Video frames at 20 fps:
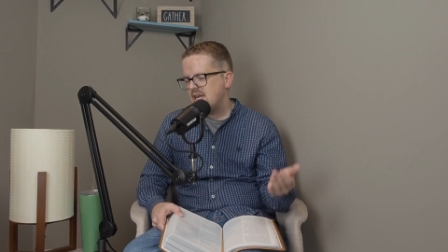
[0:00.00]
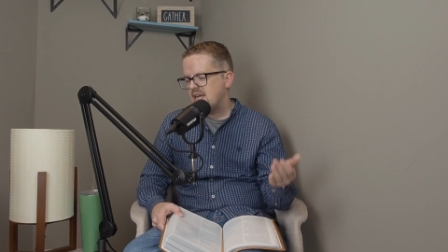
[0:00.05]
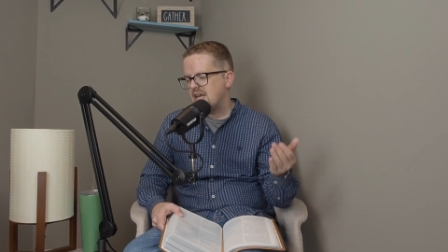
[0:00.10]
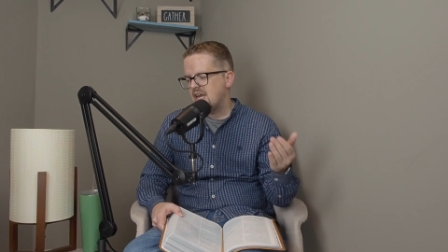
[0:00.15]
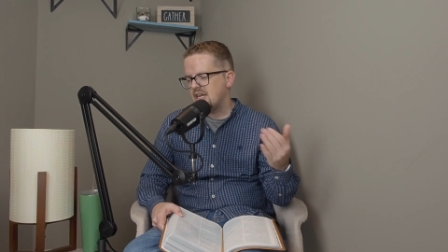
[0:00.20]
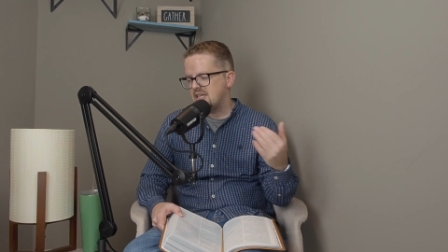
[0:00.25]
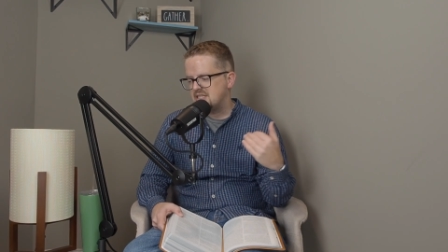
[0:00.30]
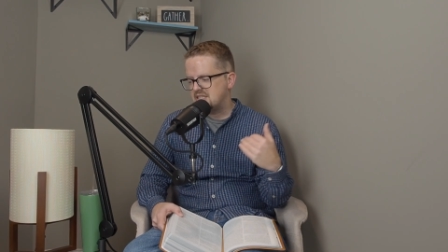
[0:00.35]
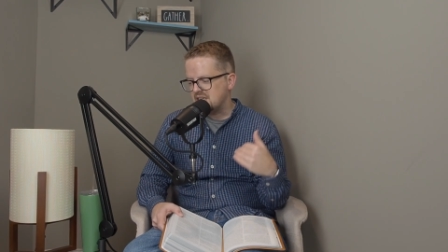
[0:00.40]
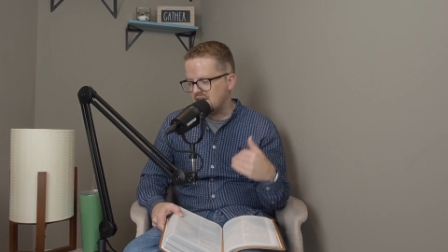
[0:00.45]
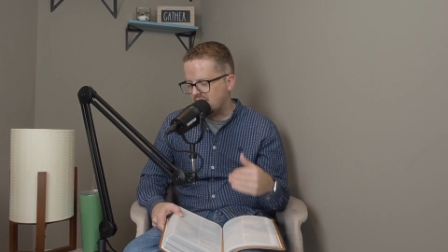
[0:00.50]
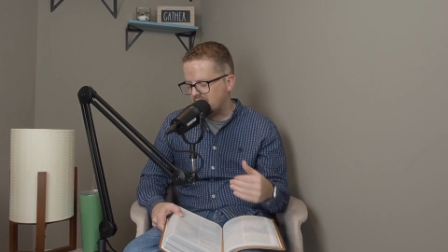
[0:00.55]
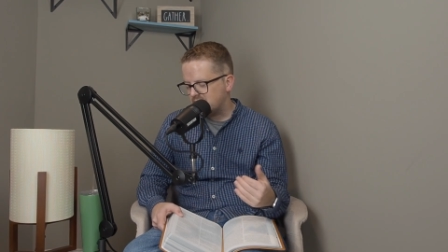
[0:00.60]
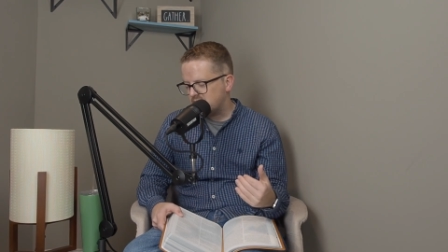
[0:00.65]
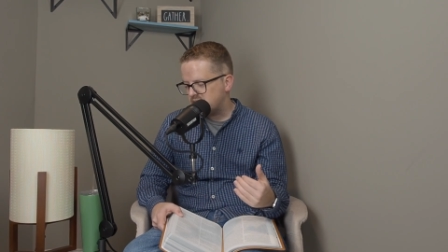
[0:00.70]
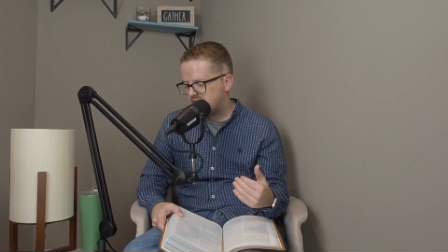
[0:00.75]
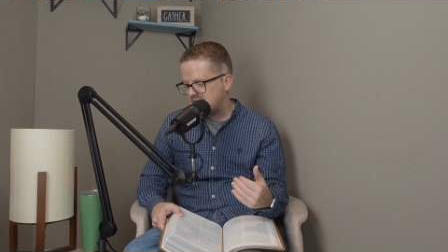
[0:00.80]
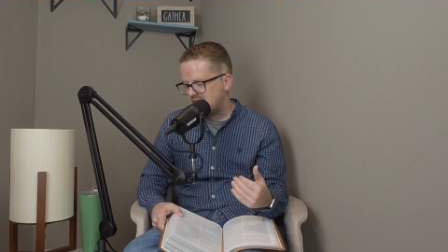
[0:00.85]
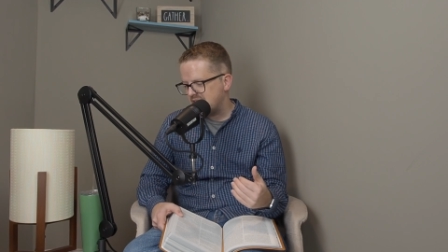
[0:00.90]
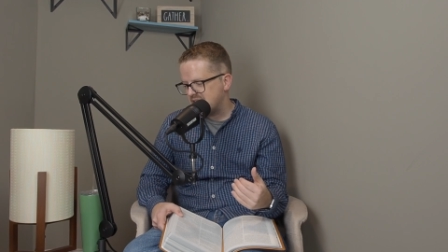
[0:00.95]
It's the
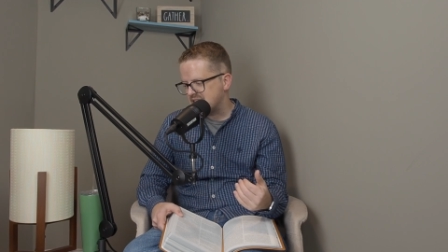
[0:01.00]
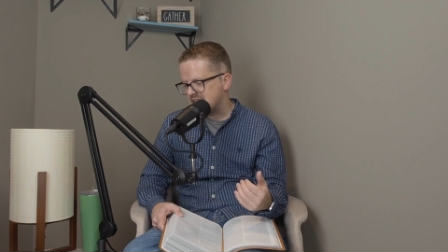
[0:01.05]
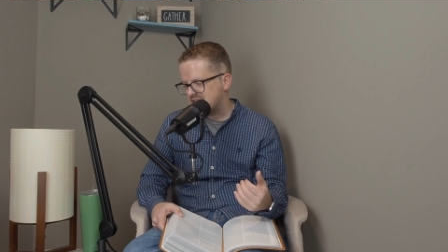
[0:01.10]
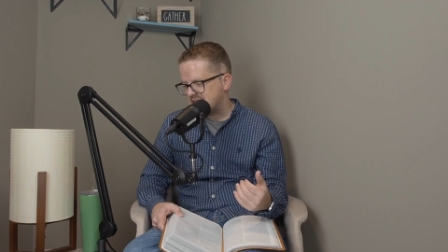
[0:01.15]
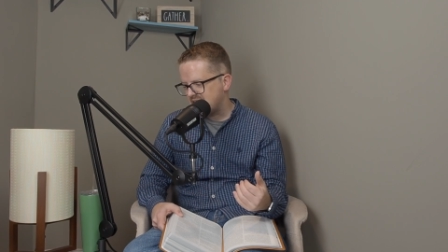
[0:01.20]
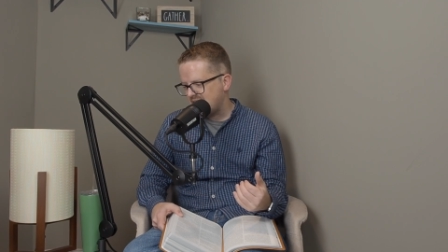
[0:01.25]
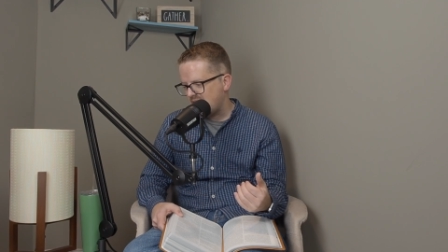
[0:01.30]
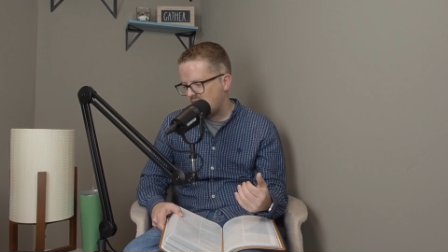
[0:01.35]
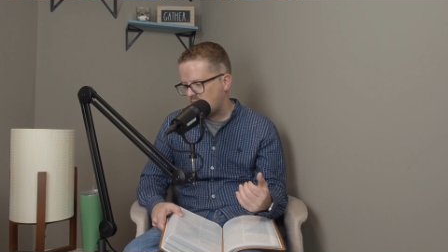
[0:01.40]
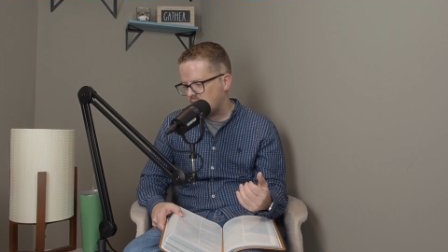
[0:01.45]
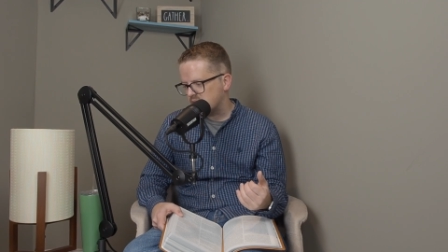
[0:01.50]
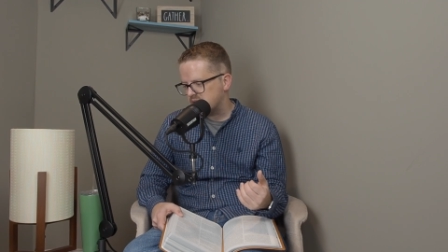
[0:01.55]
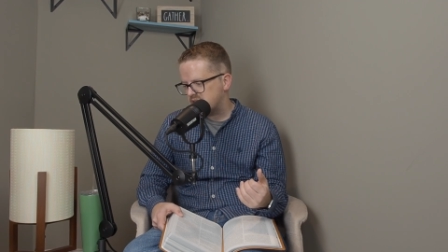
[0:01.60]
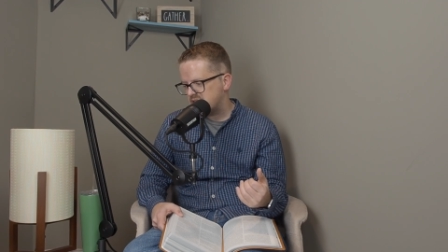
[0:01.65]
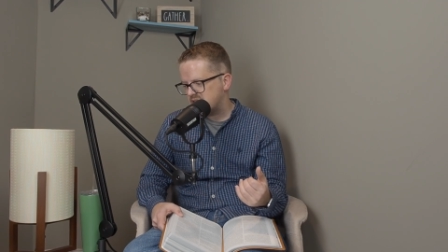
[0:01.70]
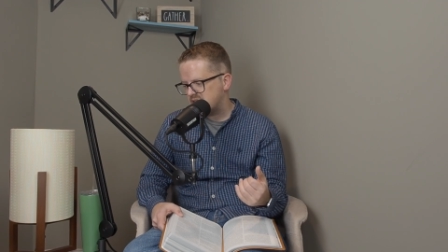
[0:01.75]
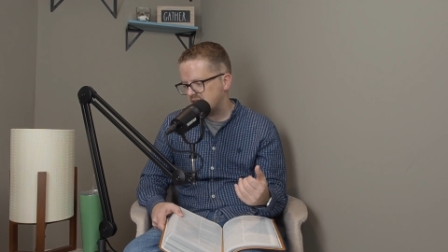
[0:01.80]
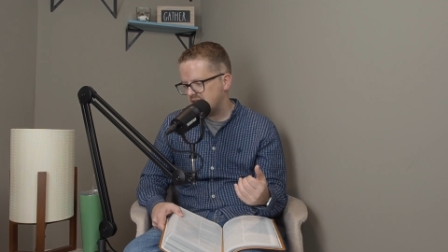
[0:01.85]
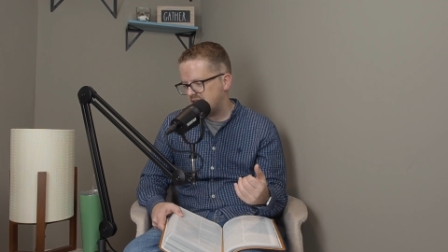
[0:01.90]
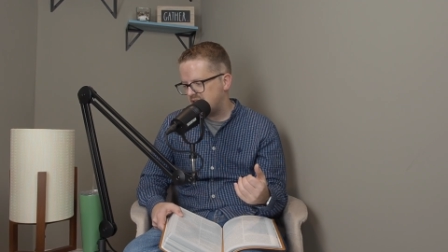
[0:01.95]
other 10
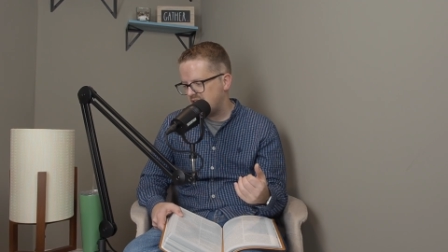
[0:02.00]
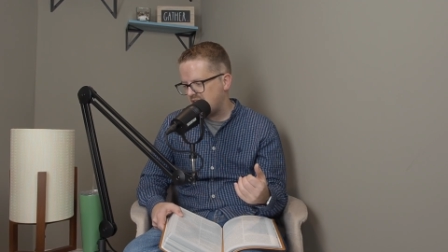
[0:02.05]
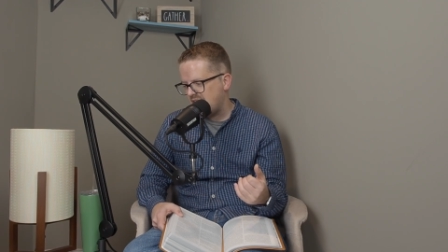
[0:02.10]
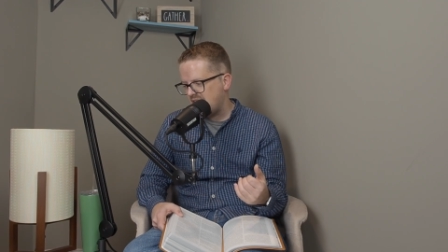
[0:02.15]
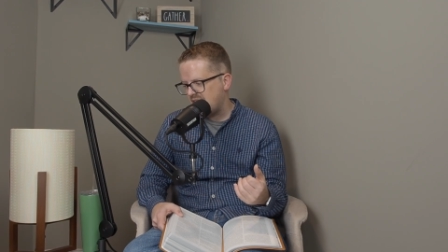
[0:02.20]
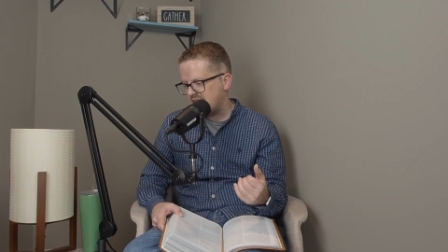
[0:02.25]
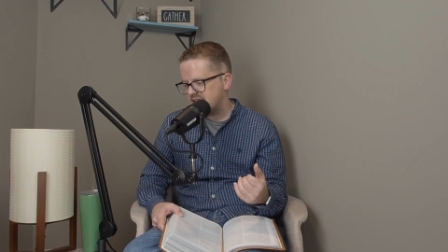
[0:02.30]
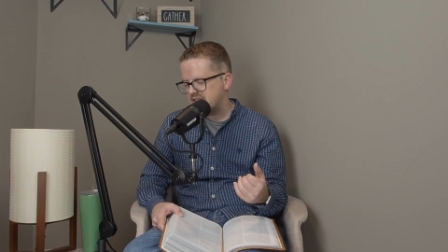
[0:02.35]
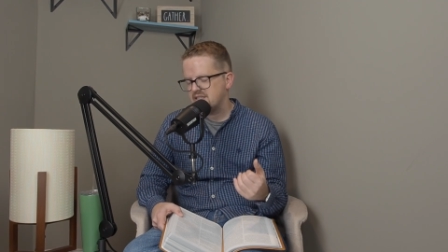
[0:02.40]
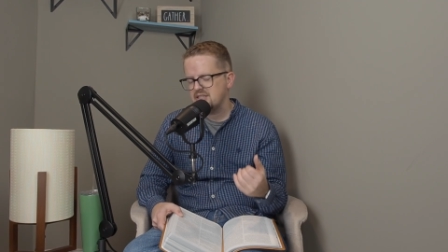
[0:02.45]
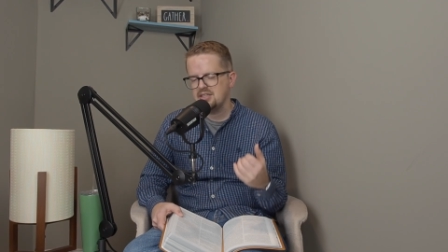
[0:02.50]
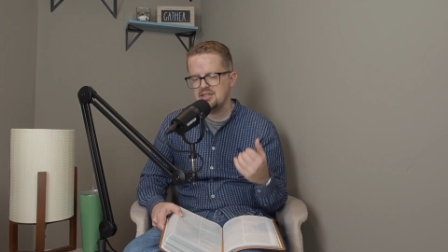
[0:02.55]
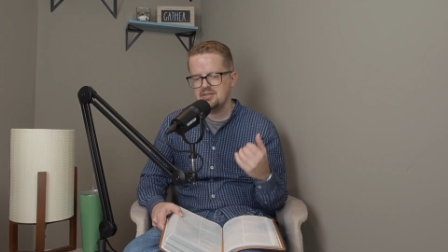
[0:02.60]
scouts that